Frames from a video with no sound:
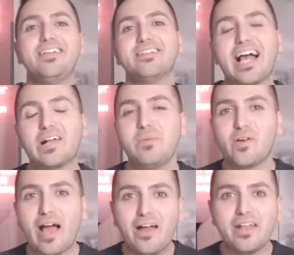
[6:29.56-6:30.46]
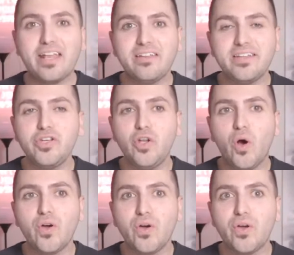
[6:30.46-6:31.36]
on the ground. And
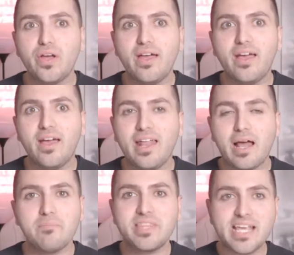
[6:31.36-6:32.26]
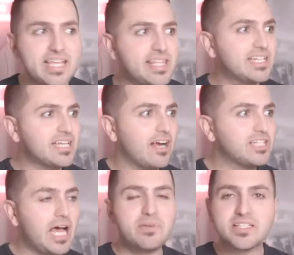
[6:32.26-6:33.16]
and I'm thinking the entire
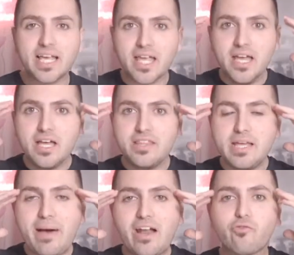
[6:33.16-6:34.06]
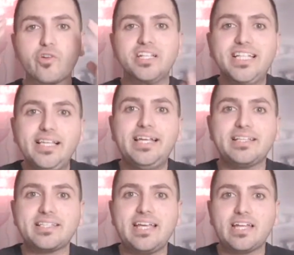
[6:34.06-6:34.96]
time, it's like the amount of
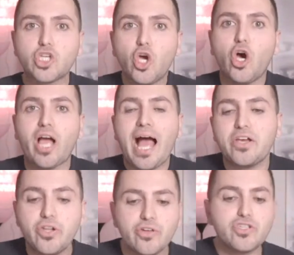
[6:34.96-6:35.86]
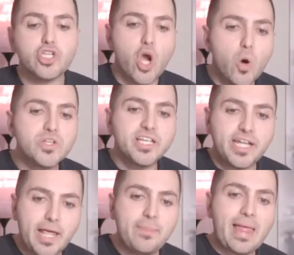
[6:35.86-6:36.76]
resiliency it took. I could have
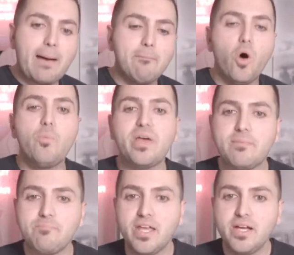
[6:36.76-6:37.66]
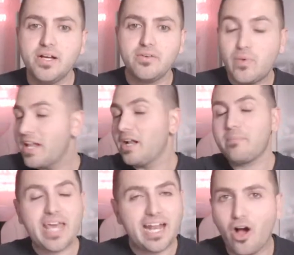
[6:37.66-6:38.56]
chosen in that moment. We ended
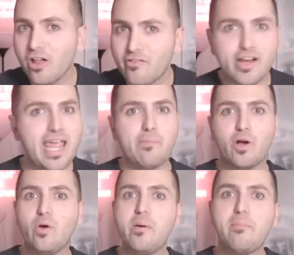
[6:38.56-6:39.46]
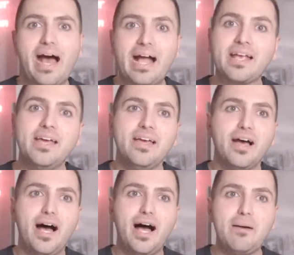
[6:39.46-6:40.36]
up getting all of our camera equipment back,
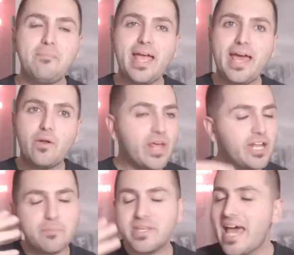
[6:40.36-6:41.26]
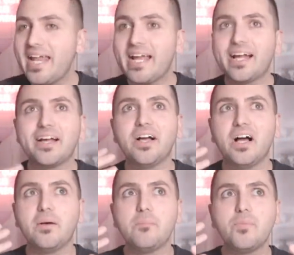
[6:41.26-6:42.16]
and we ended up getting
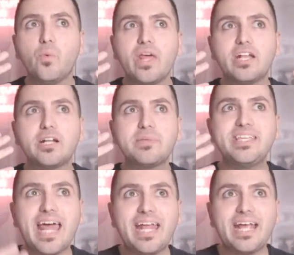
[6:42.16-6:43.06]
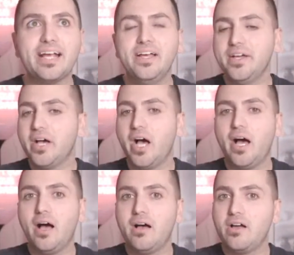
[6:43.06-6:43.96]

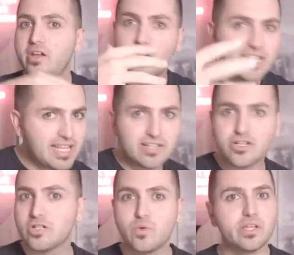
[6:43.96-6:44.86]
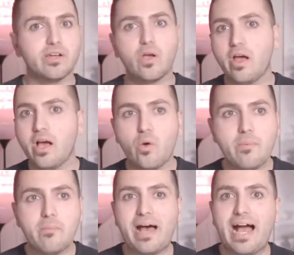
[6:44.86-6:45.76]
$10,000 worth of
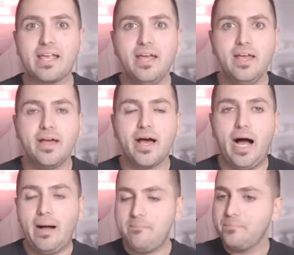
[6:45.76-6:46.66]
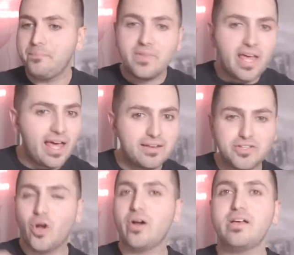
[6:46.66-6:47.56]
equipment back. And
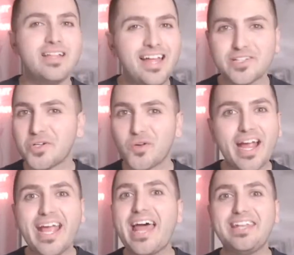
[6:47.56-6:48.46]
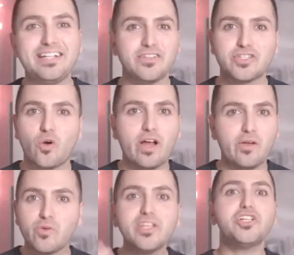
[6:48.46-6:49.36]
it's a great ending to the
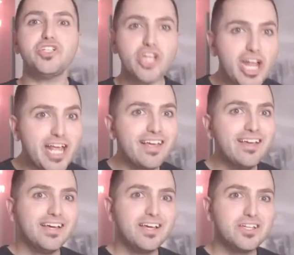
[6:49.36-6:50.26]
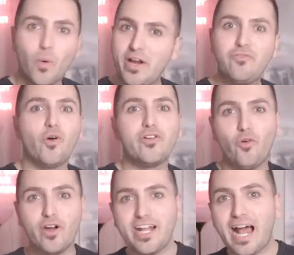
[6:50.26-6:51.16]
story. Really shitty 24 to
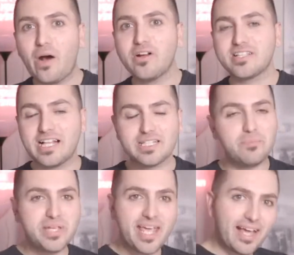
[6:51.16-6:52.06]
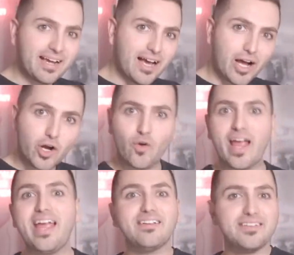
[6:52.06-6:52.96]
48 hours ends up being a
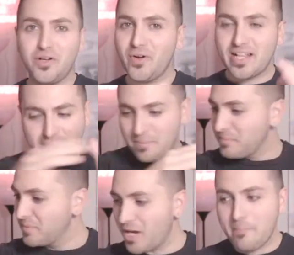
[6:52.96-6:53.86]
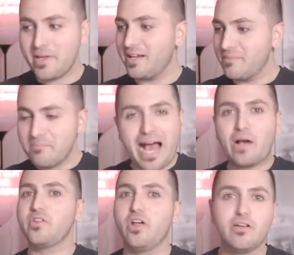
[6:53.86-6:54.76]
great, ends up coming
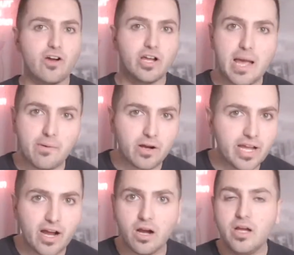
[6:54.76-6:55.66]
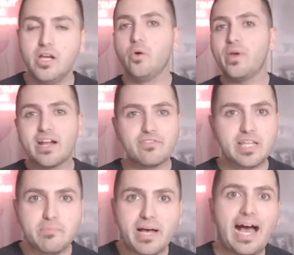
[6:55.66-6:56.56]
back with all of our camera gear. We get
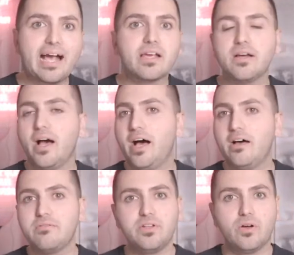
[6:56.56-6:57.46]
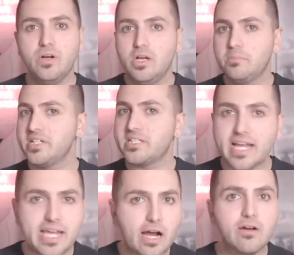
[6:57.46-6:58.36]
everything back. Please
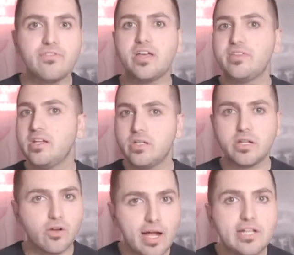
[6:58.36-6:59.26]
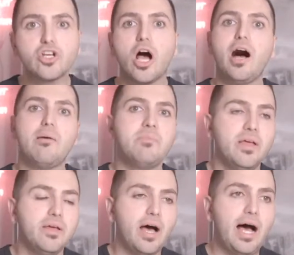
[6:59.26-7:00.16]
take care of it. They did a great job.
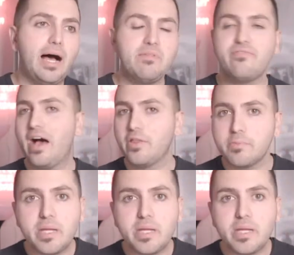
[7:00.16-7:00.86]
They found the